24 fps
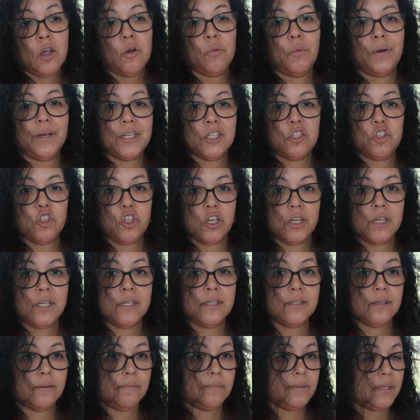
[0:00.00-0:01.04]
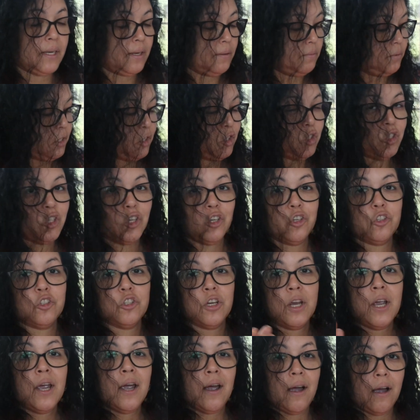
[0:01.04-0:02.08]
when it's chilly sometimes in
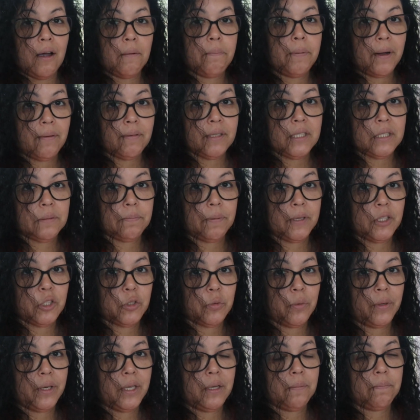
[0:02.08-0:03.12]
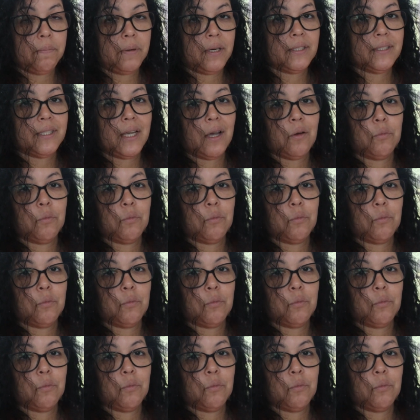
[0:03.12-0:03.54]
church, I'll probably spend 20 bucks.